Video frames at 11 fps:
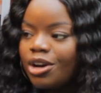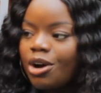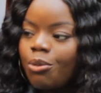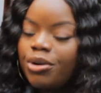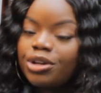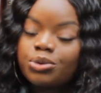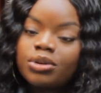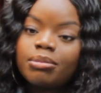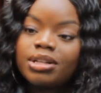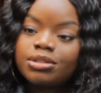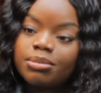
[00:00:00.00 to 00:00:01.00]
Mm. When you're
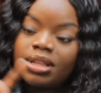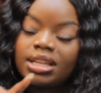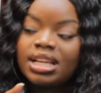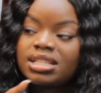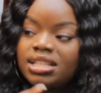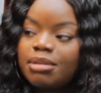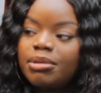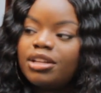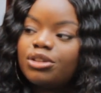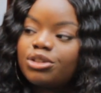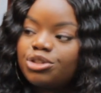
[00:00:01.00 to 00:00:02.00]
talking about something in the
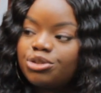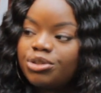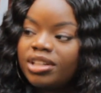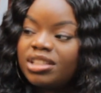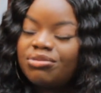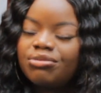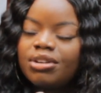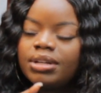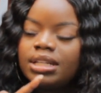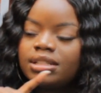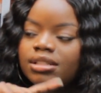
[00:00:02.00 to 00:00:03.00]
entertainment industry, it's
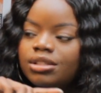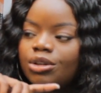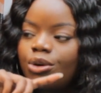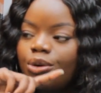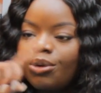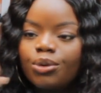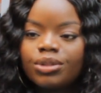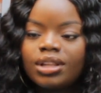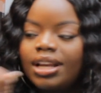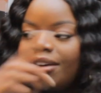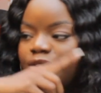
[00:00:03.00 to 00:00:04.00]
very easy to go
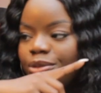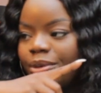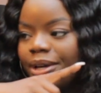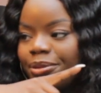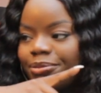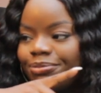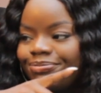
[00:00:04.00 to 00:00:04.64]
the left. Go way. left